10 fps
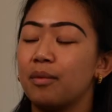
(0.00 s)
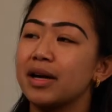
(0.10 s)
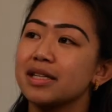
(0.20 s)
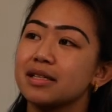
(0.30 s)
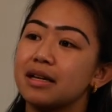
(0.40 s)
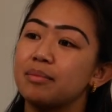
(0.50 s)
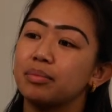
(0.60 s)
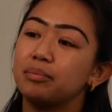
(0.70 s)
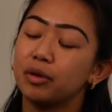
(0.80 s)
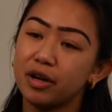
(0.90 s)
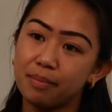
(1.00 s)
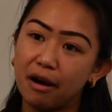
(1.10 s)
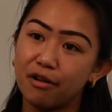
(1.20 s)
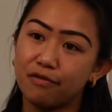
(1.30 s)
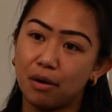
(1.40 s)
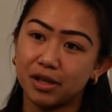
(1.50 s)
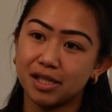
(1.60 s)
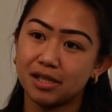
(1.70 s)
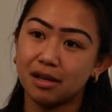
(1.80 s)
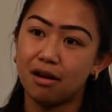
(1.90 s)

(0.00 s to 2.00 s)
What Employ to Empower focuses